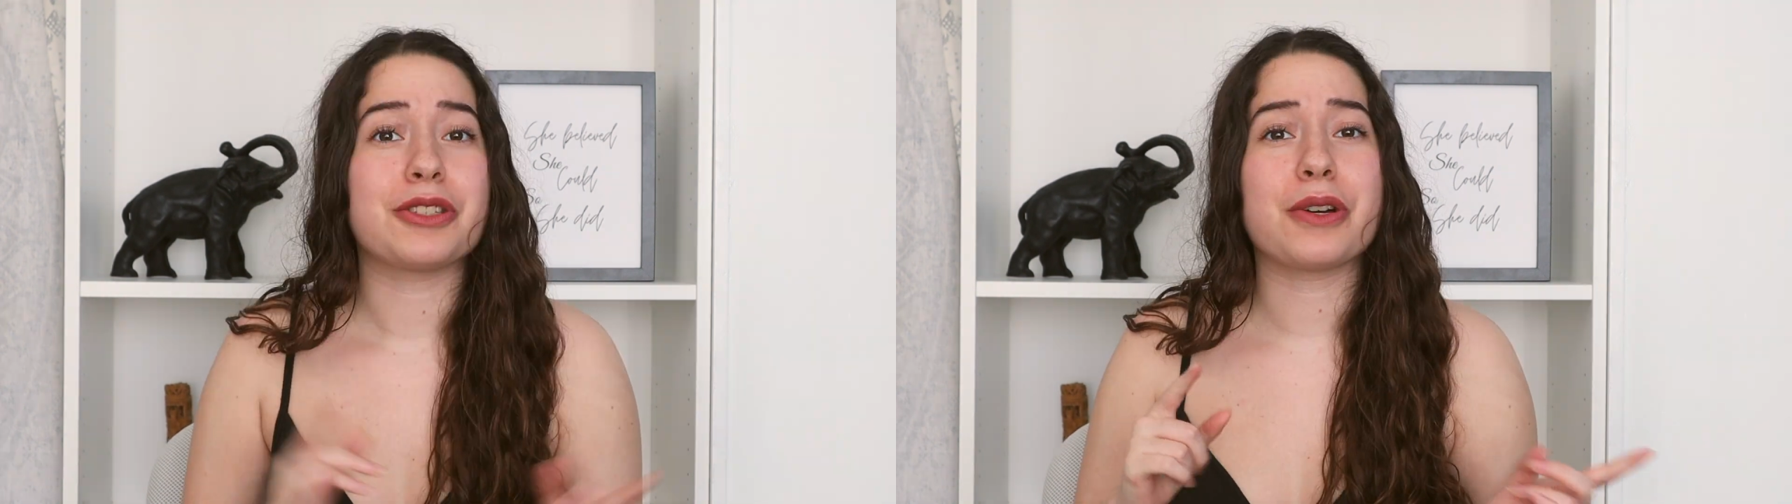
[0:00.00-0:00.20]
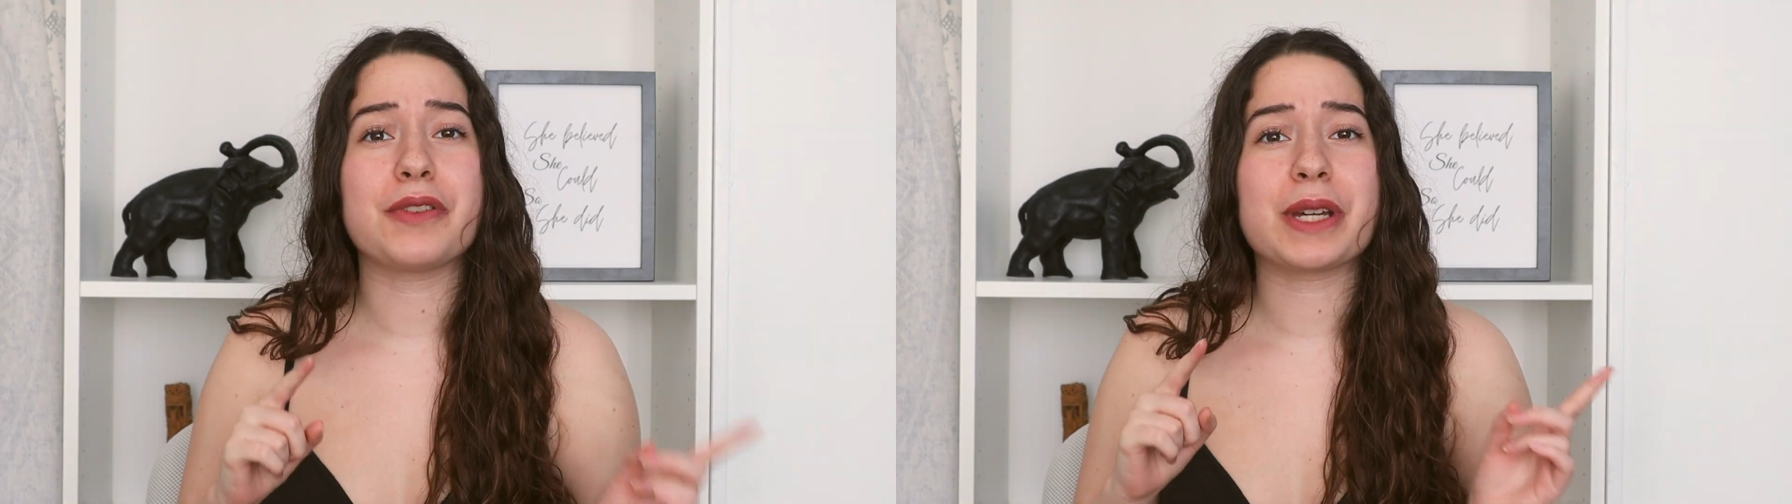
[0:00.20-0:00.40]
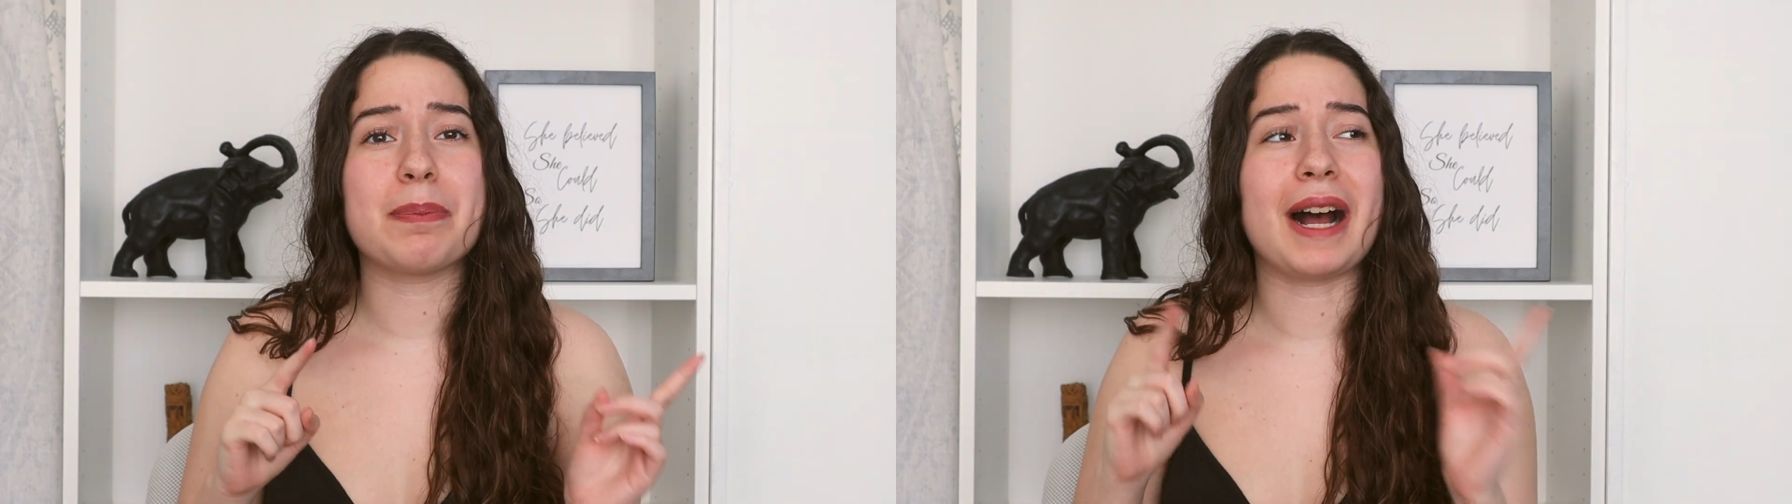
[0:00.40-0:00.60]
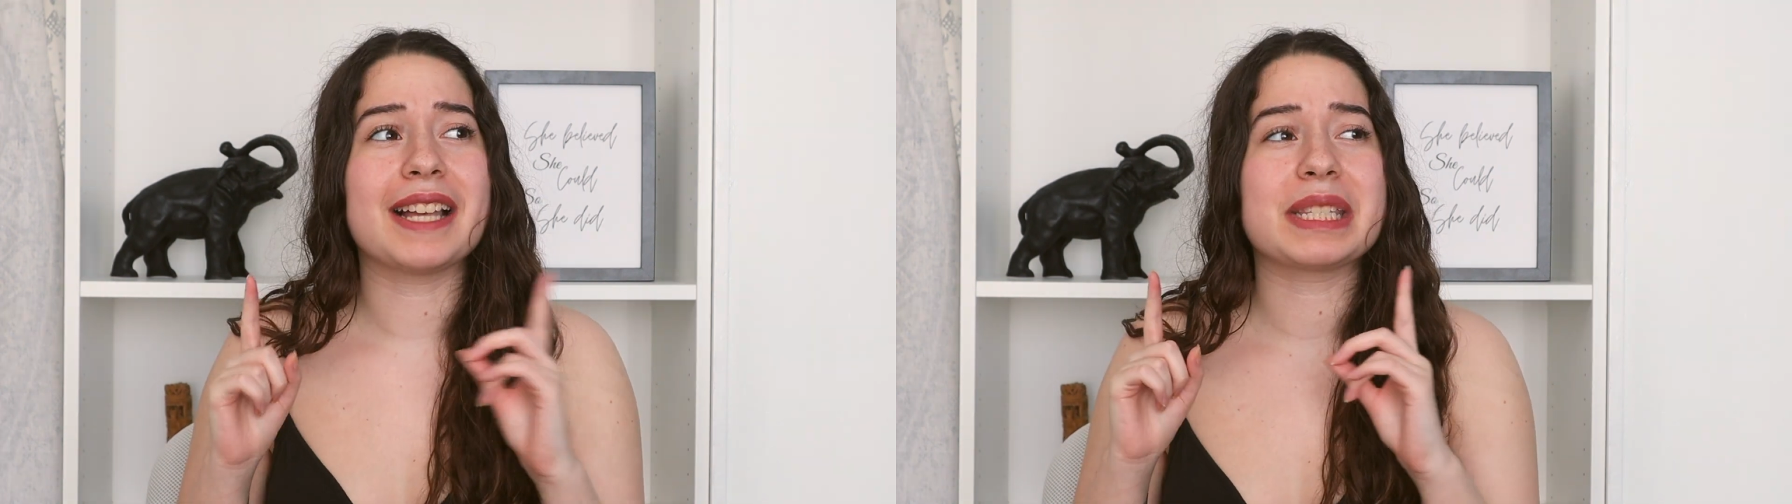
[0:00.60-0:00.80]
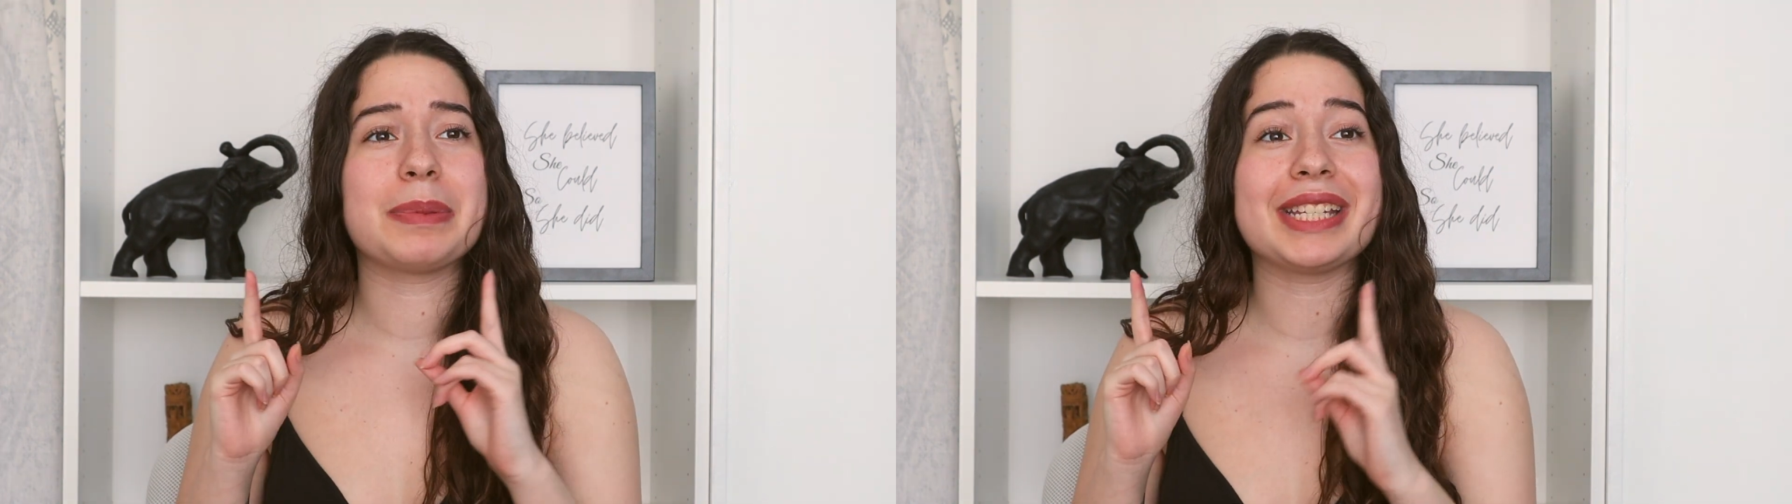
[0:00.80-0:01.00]
So if you can
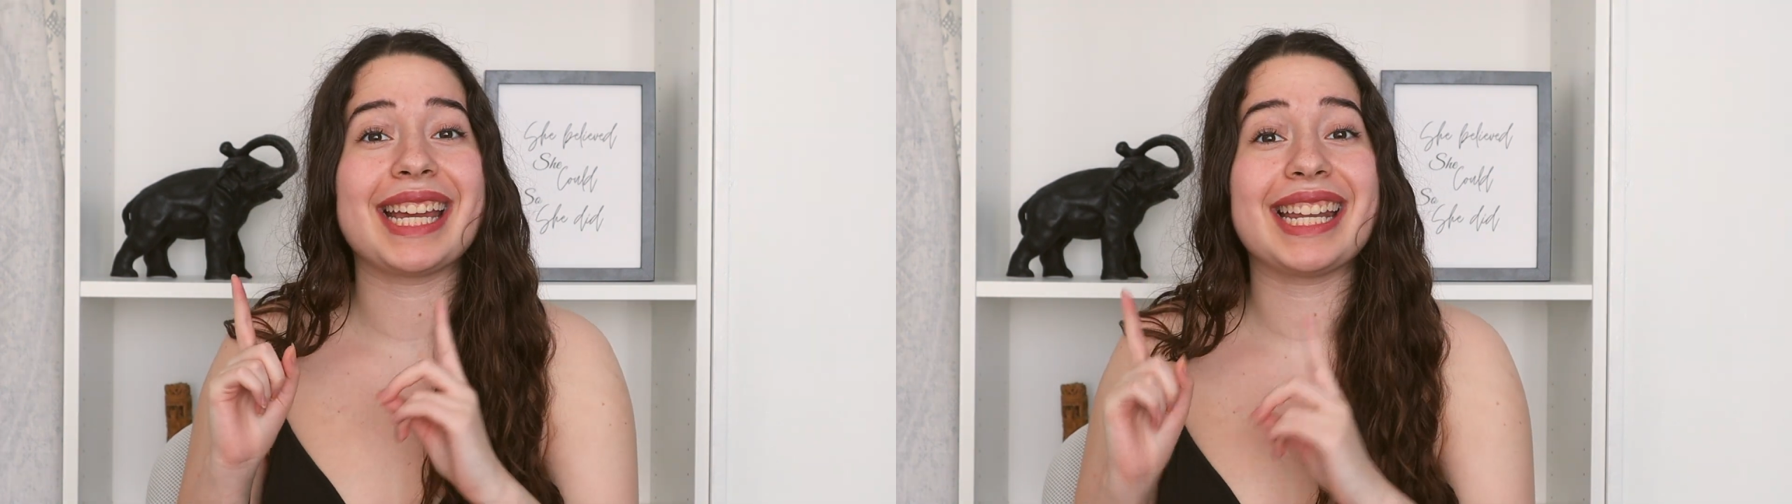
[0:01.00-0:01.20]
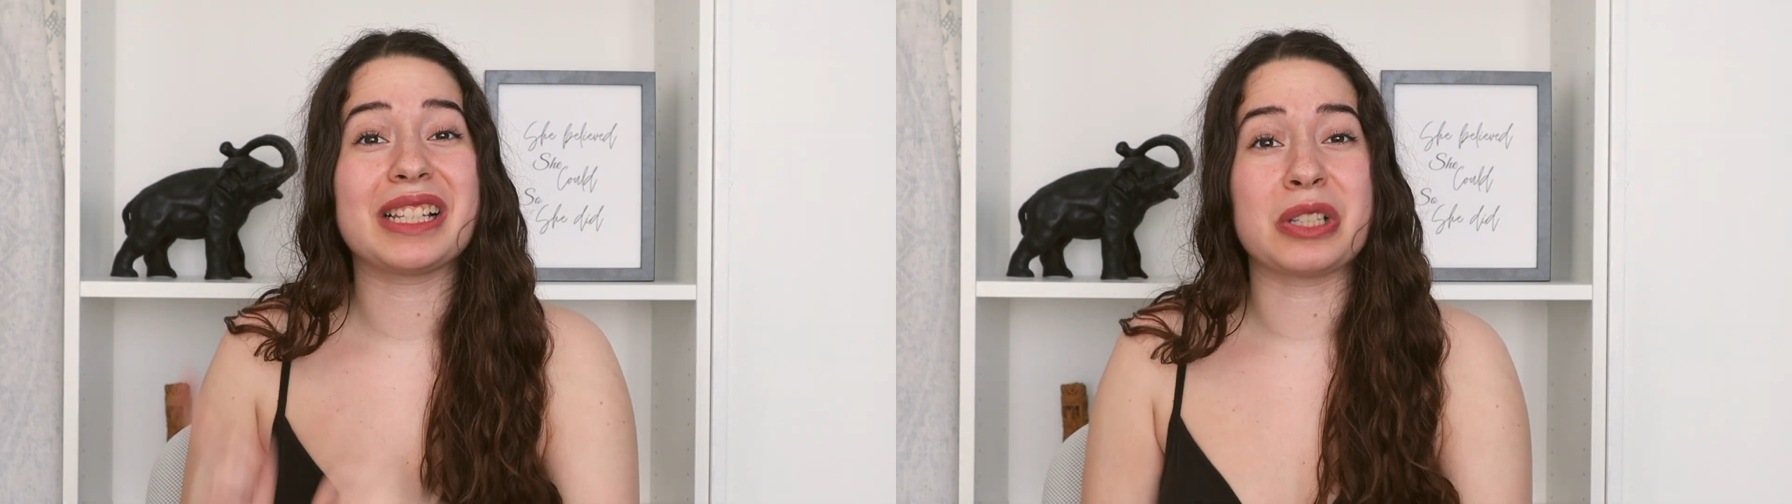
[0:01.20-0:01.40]
possibly get